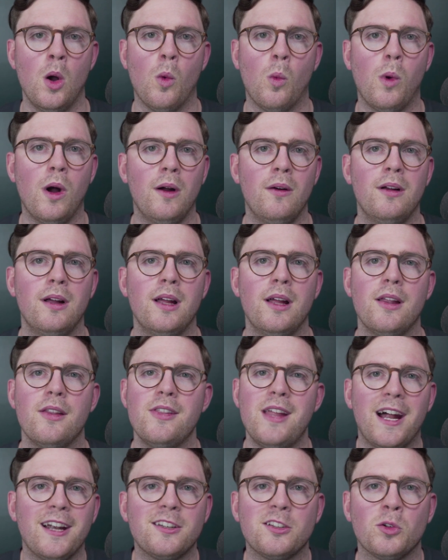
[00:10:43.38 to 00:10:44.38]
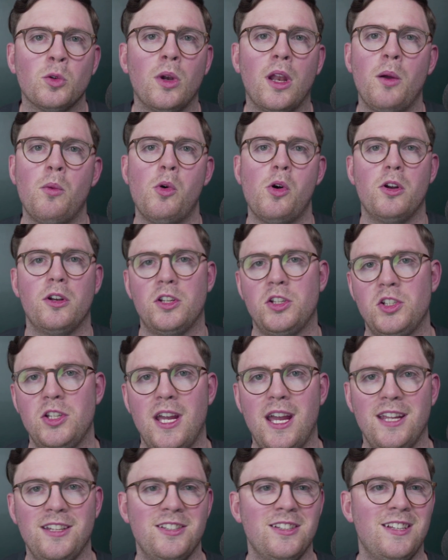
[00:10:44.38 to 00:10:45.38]
Well, that's all I wanted to
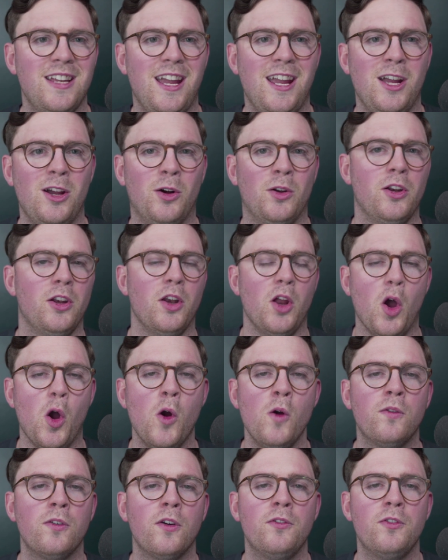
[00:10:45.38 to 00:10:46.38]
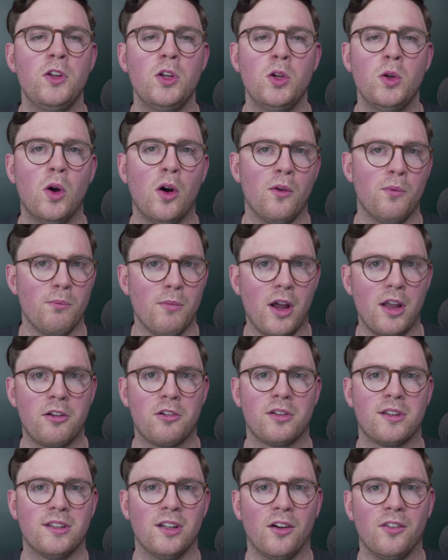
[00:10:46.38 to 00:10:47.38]
share today on an overview of
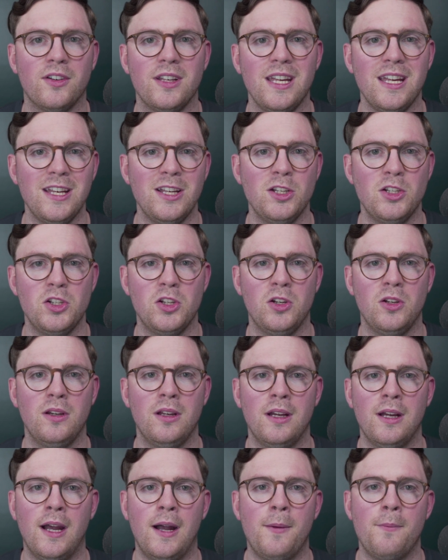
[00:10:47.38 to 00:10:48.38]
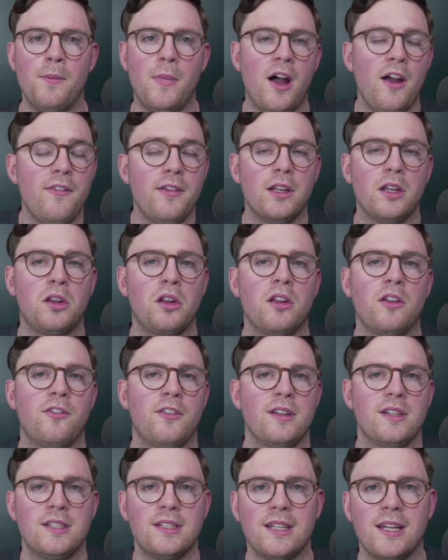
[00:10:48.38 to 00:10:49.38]
Microsoft Intune. I think this is a
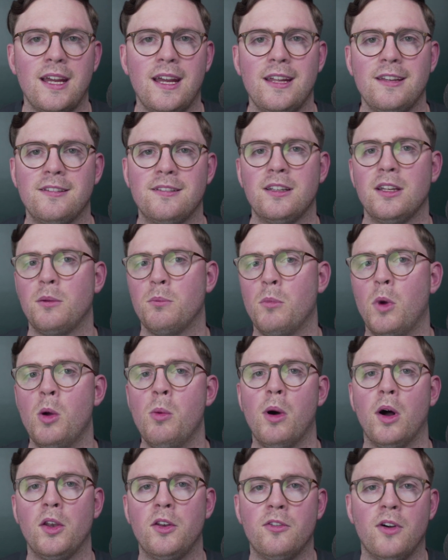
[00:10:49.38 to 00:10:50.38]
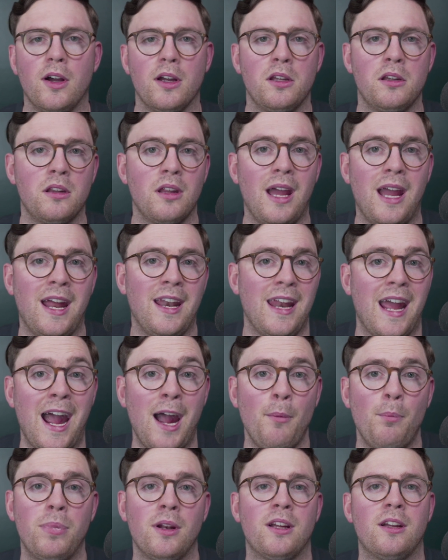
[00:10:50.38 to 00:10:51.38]
fantastic mobile device and
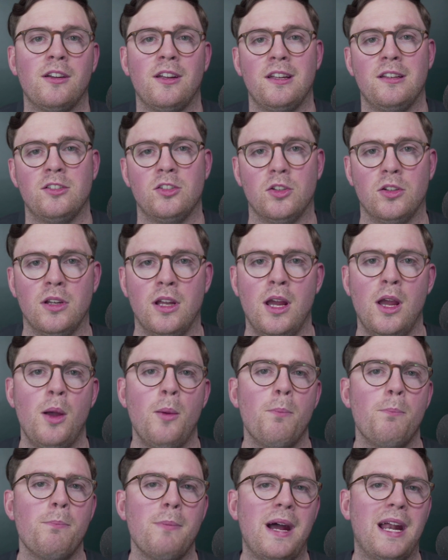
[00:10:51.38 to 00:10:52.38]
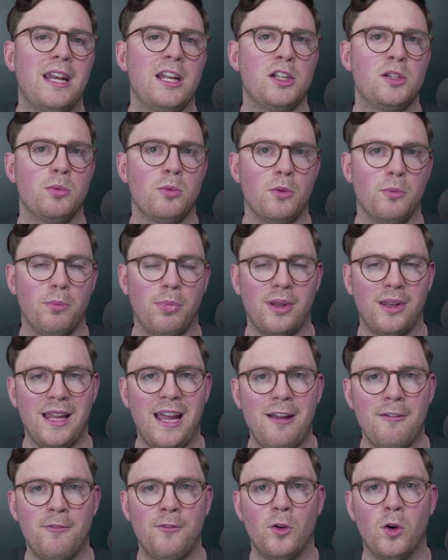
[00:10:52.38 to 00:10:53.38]
application management
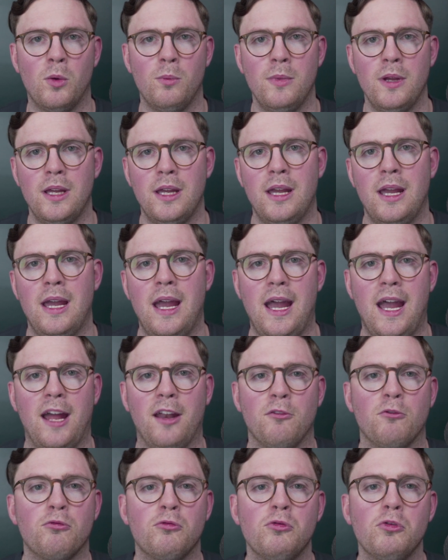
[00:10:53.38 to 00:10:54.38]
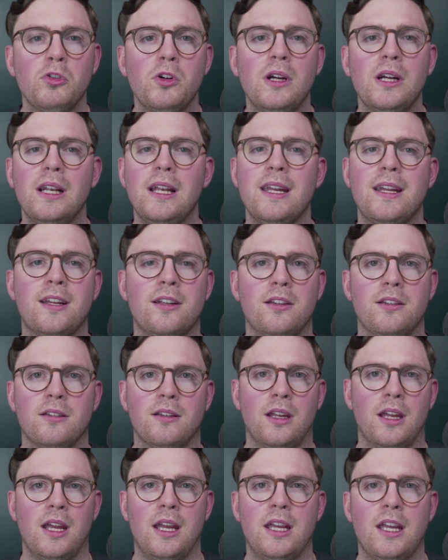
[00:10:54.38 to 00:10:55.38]
platform and really can
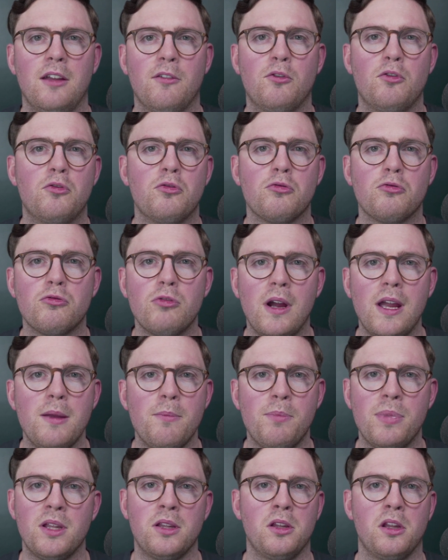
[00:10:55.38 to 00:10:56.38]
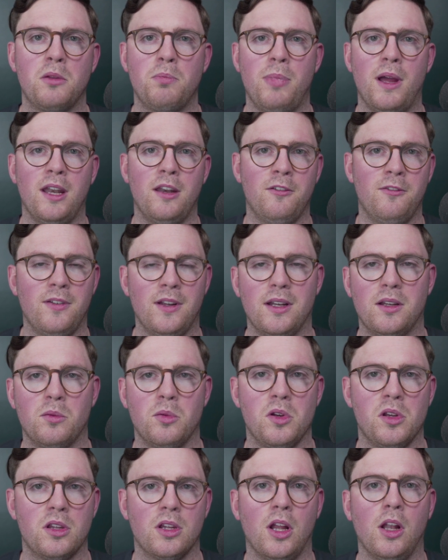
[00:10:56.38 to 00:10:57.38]
give great business benefits
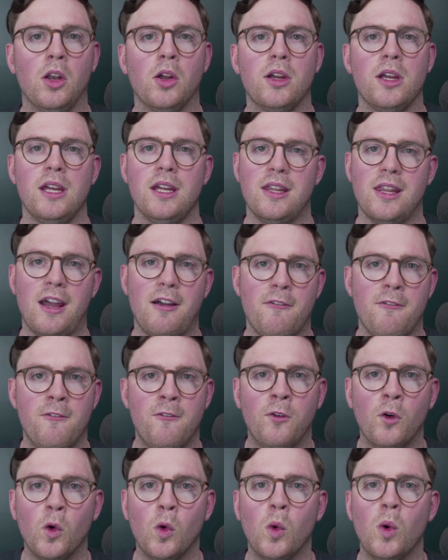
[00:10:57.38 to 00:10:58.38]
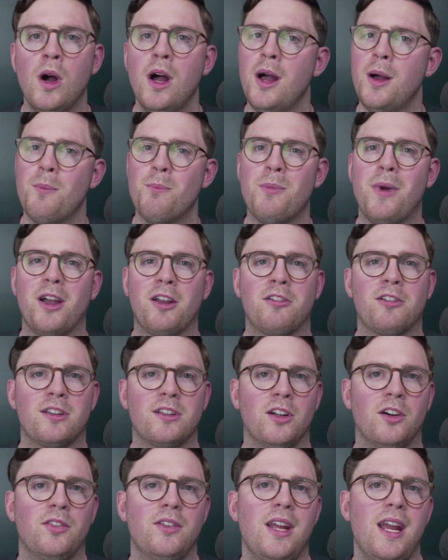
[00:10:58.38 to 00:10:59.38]
when you start looking at that full
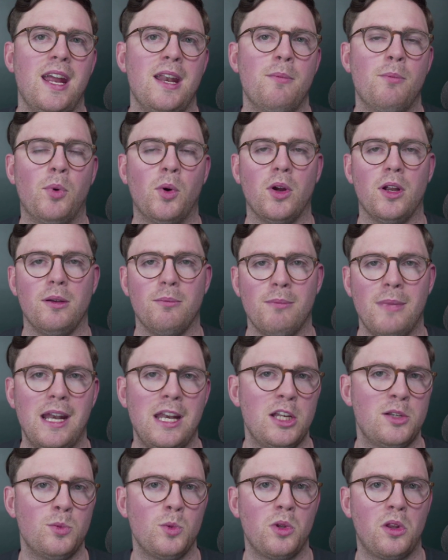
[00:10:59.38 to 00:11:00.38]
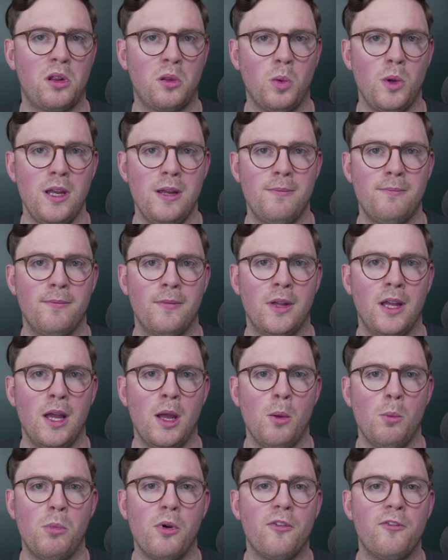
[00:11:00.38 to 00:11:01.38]
Microsoft Endpoint Management suite.
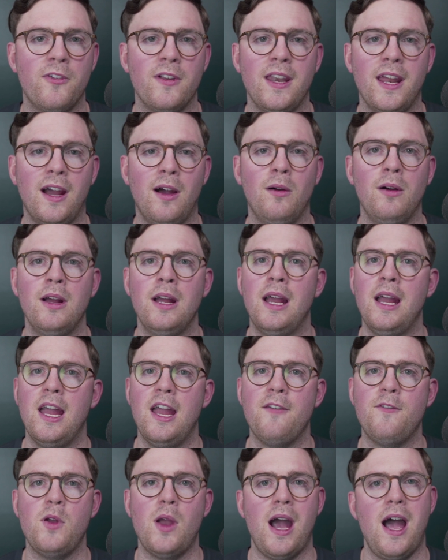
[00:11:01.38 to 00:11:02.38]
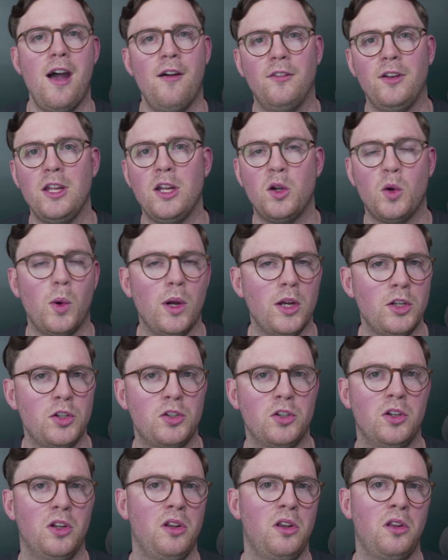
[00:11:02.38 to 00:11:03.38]
But for now, if you have any
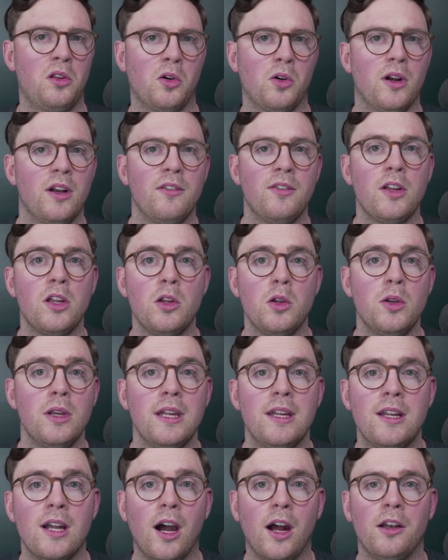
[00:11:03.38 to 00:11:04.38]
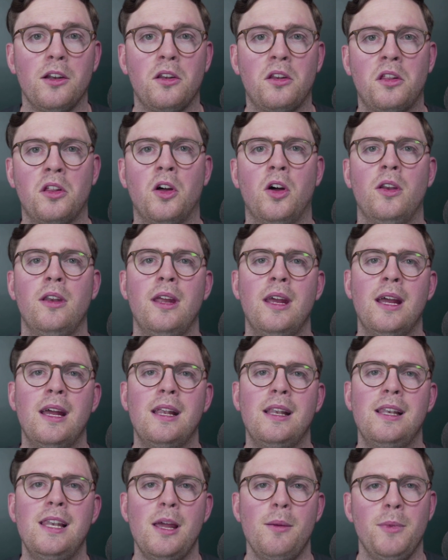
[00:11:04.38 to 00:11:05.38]
questions or anything you need guidance on,
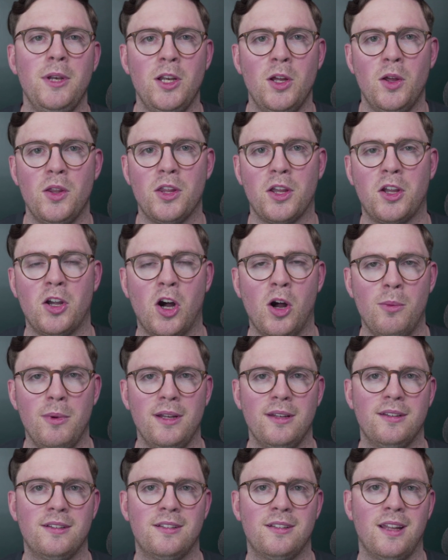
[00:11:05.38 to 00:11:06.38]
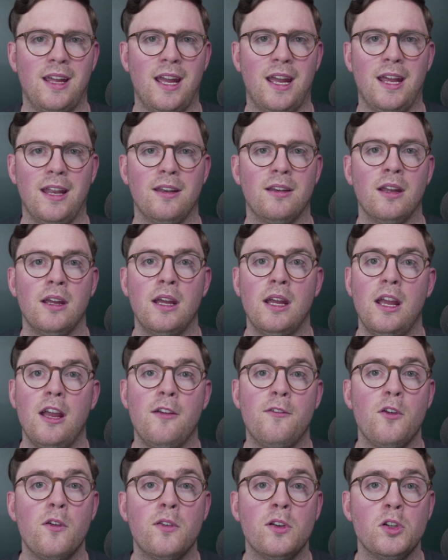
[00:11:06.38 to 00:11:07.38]
let me know in the comments. And
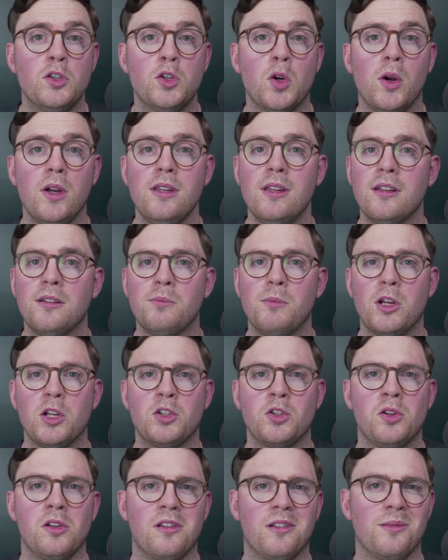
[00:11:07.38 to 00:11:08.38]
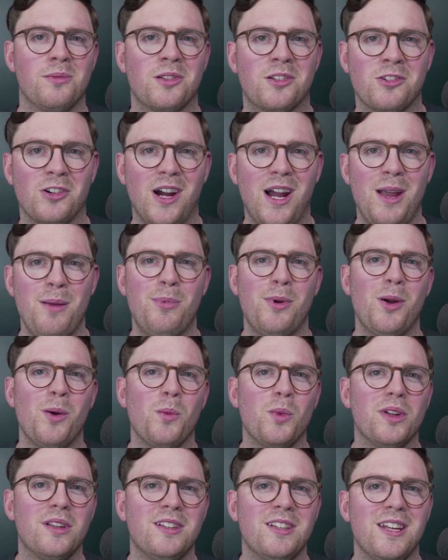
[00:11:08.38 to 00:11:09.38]
if you've enjoyed this, make sure you subscribe
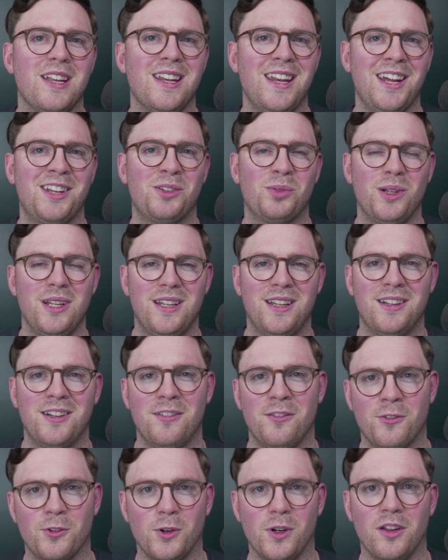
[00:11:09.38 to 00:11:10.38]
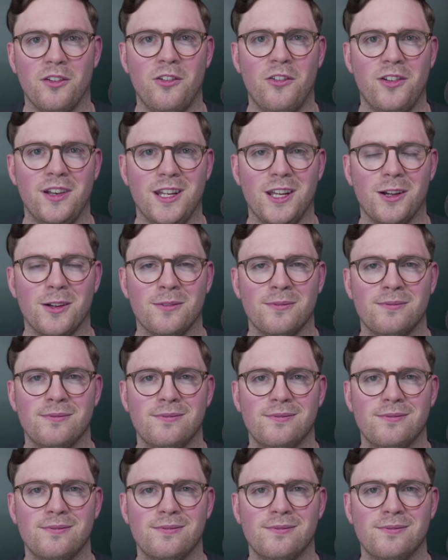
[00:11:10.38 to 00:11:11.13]
and we'll see you next week for another video.